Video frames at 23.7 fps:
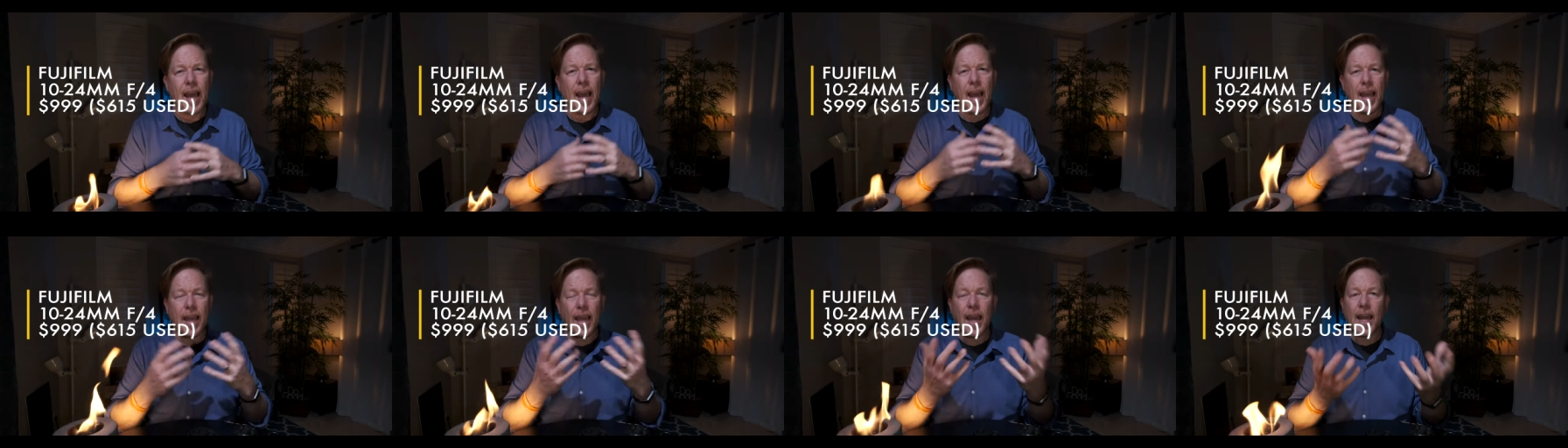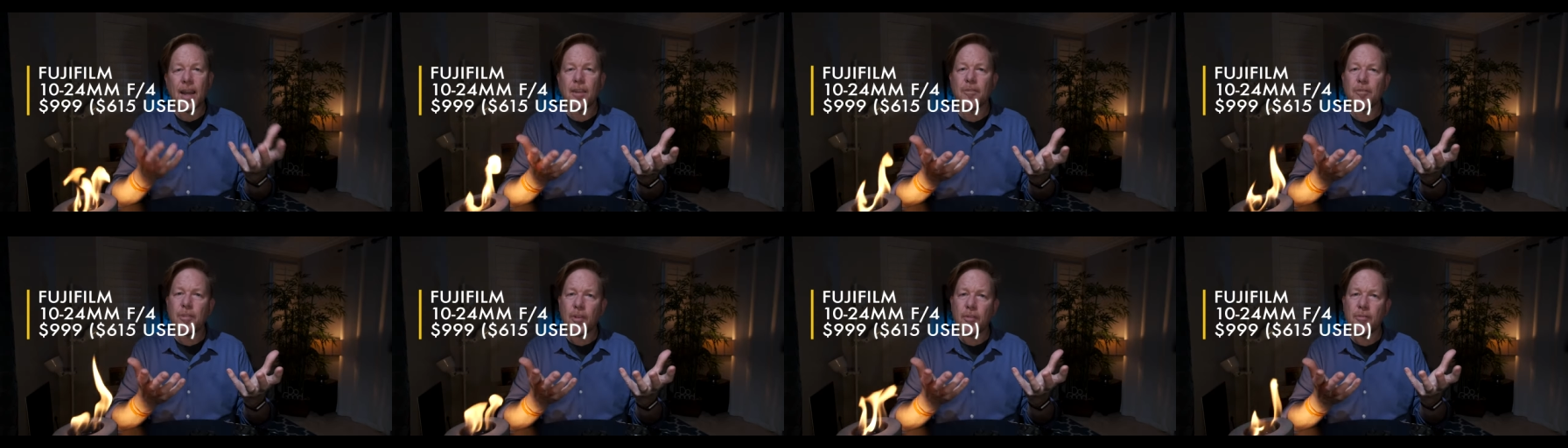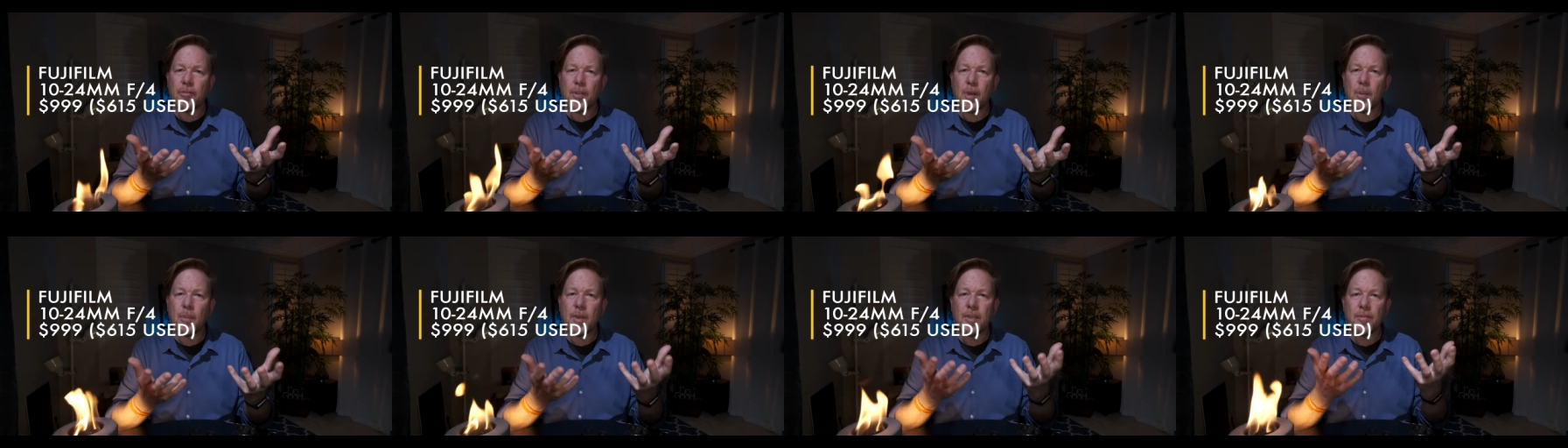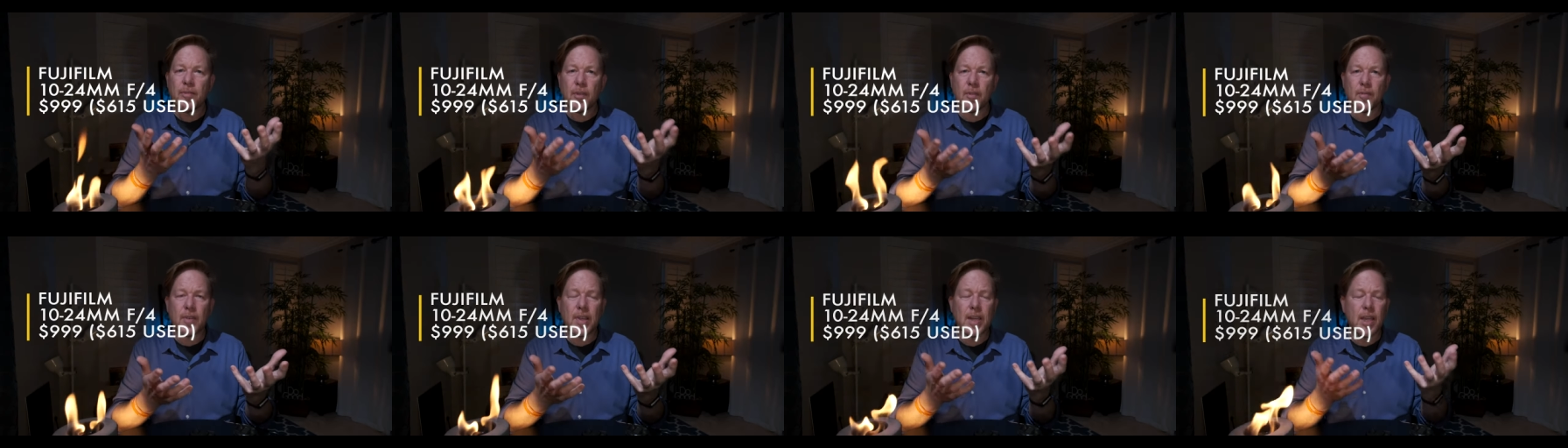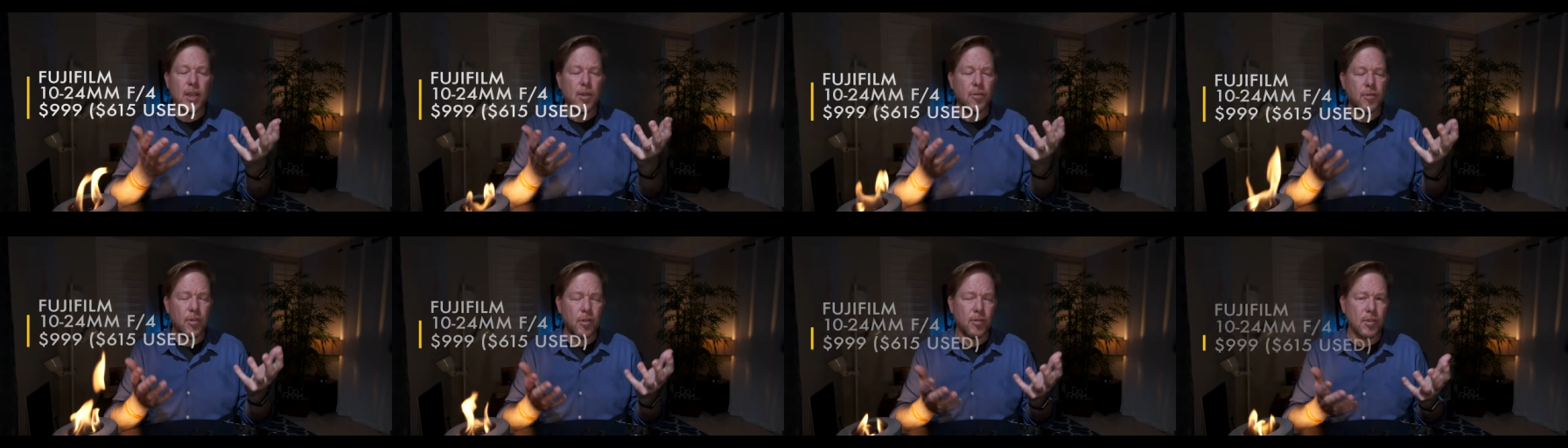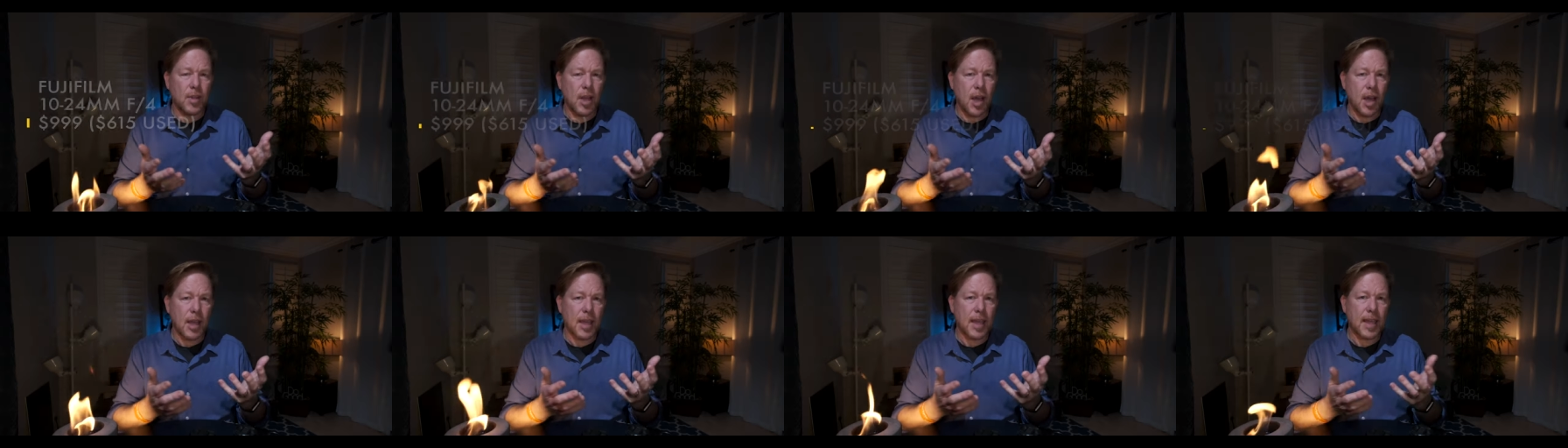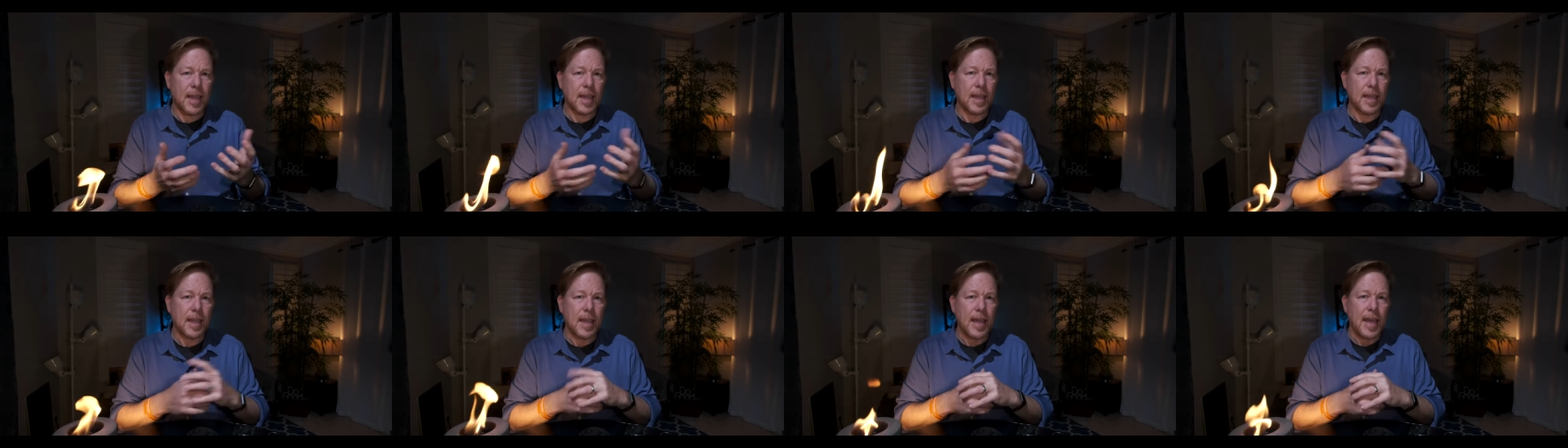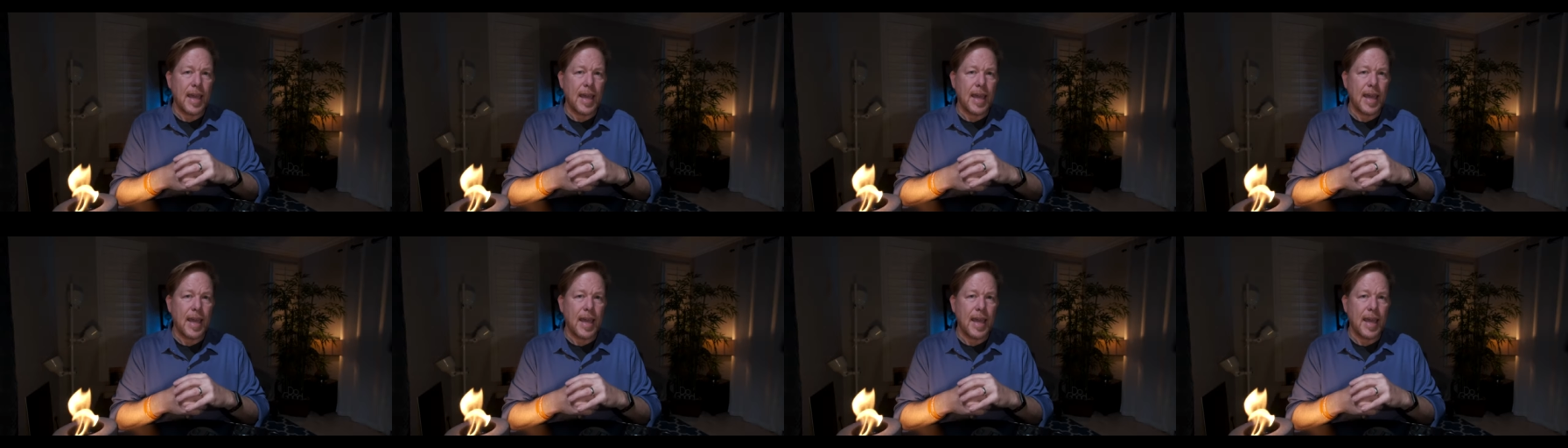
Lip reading: I got it for filming, for video, for vlogging,